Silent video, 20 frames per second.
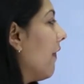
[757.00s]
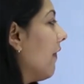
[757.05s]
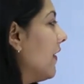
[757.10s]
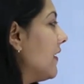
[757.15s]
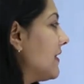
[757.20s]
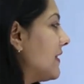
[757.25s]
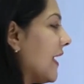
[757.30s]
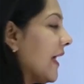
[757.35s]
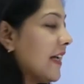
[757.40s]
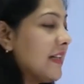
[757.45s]

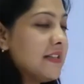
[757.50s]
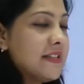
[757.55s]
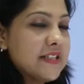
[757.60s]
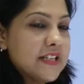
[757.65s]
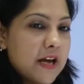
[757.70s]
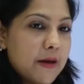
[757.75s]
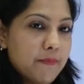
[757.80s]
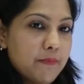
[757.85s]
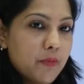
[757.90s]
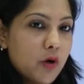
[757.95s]
The second
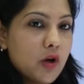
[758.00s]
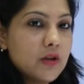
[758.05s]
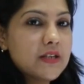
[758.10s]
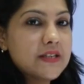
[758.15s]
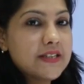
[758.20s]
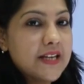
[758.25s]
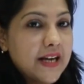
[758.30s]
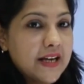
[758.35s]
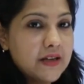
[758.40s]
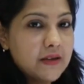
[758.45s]
step or the
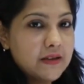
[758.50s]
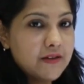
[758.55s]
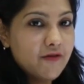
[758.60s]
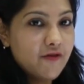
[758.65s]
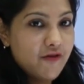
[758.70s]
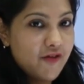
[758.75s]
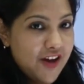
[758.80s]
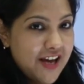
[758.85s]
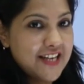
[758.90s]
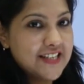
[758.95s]

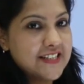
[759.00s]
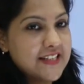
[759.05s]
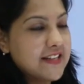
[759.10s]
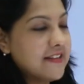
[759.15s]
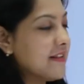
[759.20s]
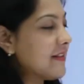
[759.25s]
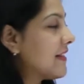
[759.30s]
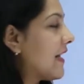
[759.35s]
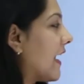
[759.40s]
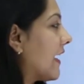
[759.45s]
second phase
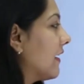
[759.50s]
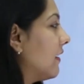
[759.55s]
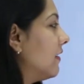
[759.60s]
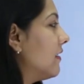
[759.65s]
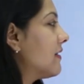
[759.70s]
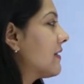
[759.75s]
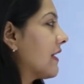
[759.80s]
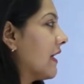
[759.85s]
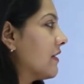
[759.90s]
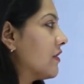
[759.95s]
in the cycle
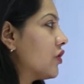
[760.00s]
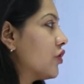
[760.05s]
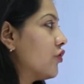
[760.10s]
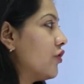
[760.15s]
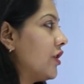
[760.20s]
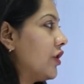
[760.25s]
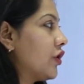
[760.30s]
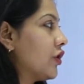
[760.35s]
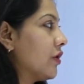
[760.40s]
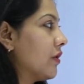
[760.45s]
is
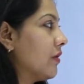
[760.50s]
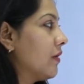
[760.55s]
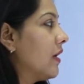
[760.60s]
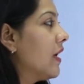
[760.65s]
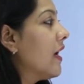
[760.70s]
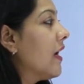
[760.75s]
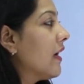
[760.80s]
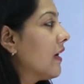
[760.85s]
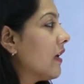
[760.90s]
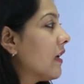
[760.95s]
consideration.
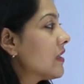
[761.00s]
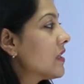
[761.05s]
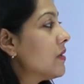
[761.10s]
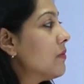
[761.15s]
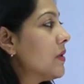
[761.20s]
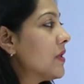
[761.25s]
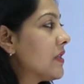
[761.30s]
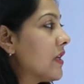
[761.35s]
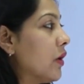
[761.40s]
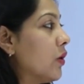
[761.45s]

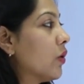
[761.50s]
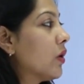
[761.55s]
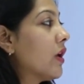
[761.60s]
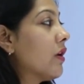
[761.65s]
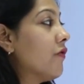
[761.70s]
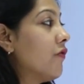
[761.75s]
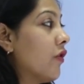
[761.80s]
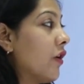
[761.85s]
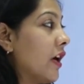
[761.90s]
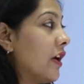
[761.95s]
Customers are
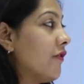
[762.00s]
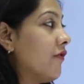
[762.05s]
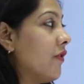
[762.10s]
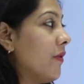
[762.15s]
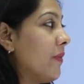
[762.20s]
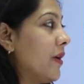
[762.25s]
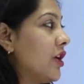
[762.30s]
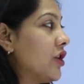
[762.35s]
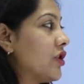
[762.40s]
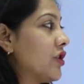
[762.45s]
looking for
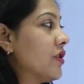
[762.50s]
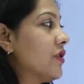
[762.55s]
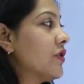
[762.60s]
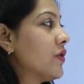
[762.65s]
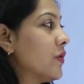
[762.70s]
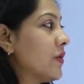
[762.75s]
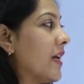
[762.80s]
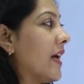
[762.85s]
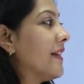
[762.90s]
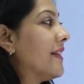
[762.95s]
information
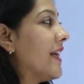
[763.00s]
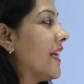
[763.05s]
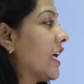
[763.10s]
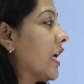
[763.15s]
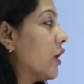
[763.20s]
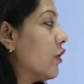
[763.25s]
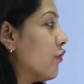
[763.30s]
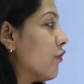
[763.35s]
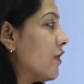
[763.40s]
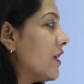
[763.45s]
so that they
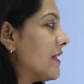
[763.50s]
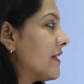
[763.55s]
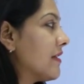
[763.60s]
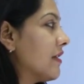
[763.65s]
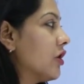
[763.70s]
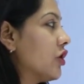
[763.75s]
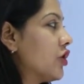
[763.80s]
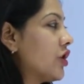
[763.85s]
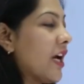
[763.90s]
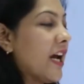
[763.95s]
can
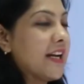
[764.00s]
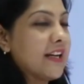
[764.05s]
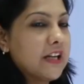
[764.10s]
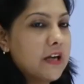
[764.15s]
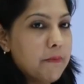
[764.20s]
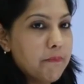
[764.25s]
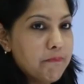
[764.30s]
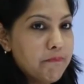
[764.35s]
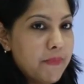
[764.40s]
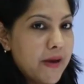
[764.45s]
research and
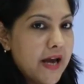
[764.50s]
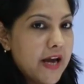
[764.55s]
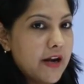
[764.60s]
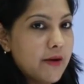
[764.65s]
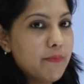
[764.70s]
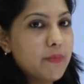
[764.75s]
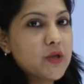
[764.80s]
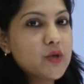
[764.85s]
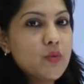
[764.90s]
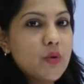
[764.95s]

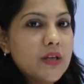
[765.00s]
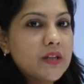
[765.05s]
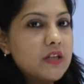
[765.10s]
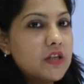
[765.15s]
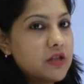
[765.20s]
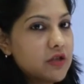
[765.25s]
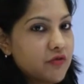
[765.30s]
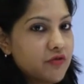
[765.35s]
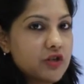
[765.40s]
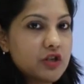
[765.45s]
compare between
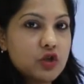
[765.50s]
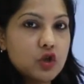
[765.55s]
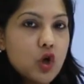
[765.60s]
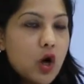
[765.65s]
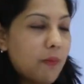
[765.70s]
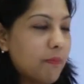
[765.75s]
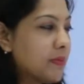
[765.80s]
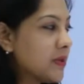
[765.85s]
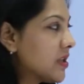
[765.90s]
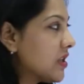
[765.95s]
the different
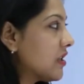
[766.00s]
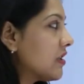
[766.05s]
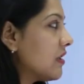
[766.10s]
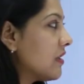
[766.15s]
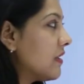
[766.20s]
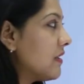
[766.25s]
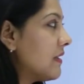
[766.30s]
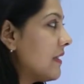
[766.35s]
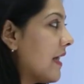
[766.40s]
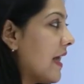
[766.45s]

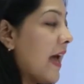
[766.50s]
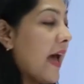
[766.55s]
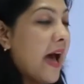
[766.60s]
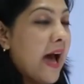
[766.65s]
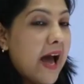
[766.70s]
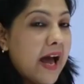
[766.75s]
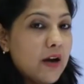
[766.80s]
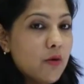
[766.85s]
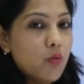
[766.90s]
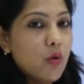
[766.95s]
competitors
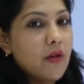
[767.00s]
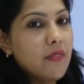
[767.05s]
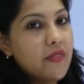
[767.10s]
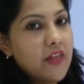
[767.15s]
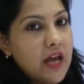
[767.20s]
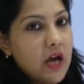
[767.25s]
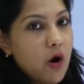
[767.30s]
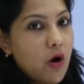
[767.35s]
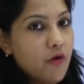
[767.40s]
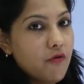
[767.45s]
and what
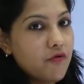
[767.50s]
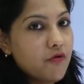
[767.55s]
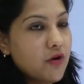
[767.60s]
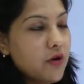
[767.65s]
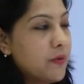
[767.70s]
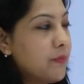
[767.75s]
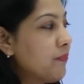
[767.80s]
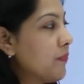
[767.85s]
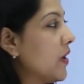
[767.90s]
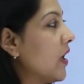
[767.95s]
they
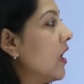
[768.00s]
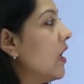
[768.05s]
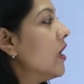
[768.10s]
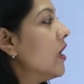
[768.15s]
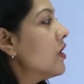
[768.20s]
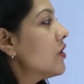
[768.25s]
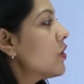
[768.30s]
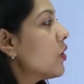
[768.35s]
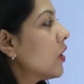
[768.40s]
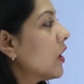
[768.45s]
offer.
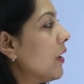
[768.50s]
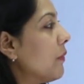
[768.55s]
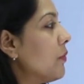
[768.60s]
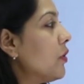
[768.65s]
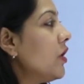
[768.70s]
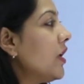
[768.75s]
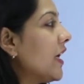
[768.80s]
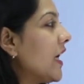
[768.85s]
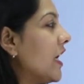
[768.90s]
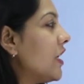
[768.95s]
So
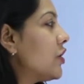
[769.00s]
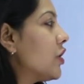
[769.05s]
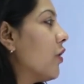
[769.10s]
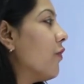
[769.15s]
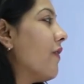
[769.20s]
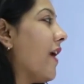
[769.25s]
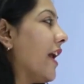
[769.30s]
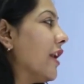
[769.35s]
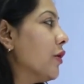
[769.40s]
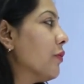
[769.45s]
communicate
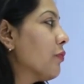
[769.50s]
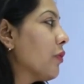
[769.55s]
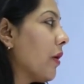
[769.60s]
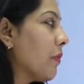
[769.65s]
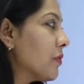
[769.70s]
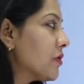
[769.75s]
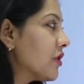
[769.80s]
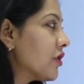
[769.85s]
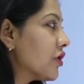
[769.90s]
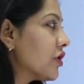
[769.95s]
your value
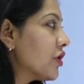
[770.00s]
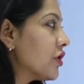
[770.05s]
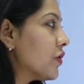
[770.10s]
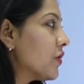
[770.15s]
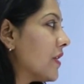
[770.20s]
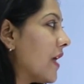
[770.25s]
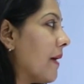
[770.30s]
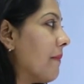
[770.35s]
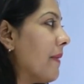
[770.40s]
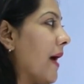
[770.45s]
proposition to
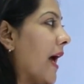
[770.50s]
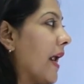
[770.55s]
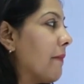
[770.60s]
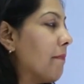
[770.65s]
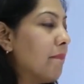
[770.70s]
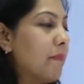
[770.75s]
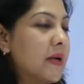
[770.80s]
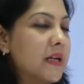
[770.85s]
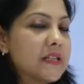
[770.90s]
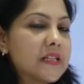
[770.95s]
them
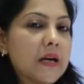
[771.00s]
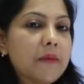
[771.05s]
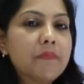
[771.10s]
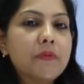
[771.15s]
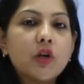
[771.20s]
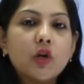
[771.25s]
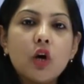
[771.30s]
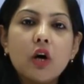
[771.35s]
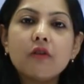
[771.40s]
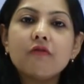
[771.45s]
and build up
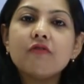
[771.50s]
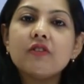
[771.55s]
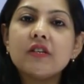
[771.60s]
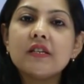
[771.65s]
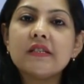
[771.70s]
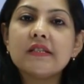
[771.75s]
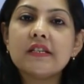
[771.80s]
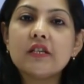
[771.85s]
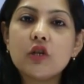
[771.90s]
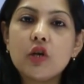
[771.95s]
the
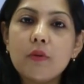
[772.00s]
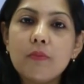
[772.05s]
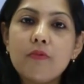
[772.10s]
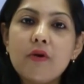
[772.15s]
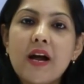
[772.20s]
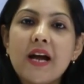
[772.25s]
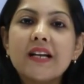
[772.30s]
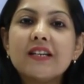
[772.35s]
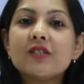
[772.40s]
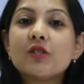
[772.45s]
confidence in your
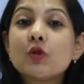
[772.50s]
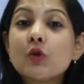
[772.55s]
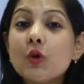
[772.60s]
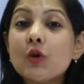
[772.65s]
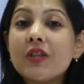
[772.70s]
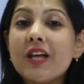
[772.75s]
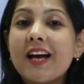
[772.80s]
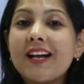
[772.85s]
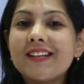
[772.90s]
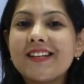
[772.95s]
brand
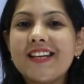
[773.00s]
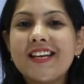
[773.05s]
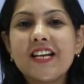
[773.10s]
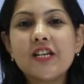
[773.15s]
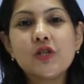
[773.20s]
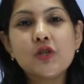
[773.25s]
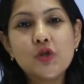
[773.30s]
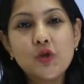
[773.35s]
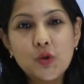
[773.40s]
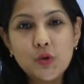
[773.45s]
so that they
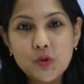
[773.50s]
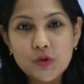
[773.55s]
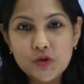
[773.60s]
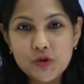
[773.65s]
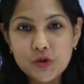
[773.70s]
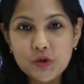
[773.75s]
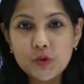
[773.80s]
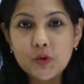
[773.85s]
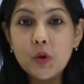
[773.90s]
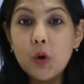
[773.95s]
can
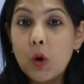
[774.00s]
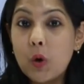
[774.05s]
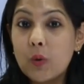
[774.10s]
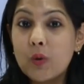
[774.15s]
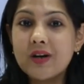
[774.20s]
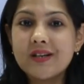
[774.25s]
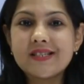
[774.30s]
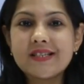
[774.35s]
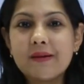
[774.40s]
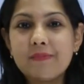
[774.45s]
choose you
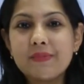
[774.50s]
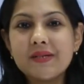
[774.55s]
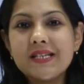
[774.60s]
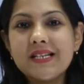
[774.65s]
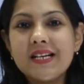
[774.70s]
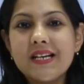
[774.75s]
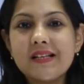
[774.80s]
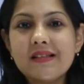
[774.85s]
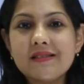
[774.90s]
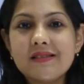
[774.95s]
over
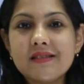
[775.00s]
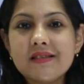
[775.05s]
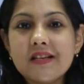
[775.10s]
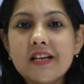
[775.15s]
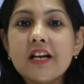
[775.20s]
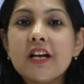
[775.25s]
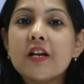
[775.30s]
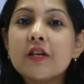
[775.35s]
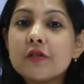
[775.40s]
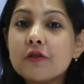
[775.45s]
somebody else.
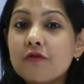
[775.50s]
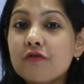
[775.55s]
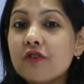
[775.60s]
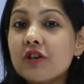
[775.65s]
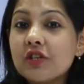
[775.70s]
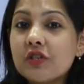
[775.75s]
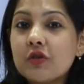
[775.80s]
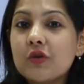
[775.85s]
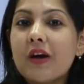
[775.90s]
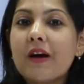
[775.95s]
So
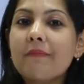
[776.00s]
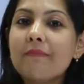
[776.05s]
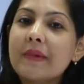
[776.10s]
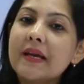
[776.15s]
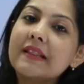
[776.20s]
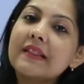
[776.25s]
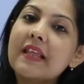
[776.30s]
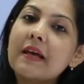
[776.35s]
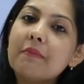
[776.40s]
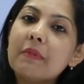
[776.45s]
first you have
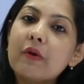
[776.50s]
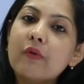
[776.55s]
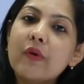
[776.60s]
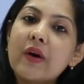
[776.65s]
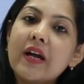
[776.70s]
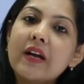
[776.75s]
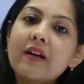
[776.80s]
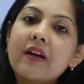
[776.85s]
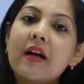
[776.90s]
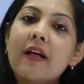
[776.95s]
made them
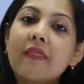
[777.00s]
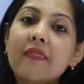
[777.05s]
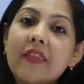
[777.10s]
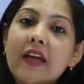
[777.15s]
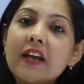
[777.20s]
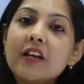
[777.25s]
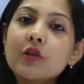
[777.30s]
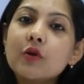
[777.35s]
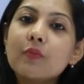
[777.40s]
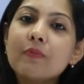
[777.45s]
aware,
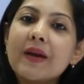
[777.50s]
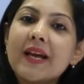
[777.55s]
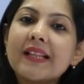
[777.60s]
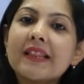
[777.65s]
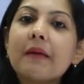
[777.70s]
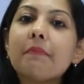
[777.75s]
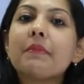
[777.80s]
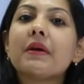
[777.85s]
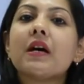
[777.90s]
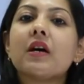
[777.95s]
then you
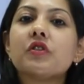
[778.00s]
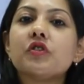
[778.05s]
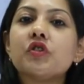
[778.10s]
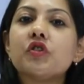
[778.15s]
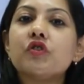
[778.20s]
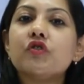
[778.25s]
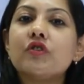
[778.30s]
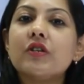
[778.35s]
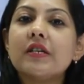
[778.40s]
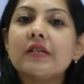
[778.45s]
make them
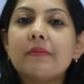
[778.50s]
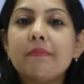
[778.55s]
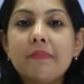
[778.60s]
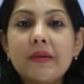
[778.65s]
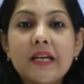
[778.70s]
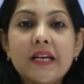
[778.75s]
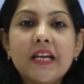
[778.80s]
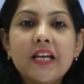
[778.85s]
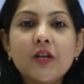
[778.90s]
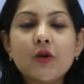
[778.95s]
considerate,
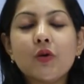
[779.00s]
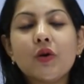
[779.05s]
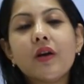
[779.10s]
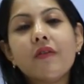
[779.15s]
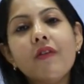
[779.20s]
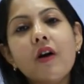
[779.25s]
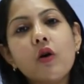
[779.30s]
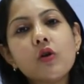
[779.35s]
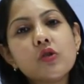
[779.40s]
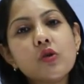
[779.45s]
meaning you
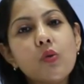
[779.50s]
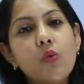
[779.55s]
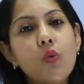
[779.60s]
give out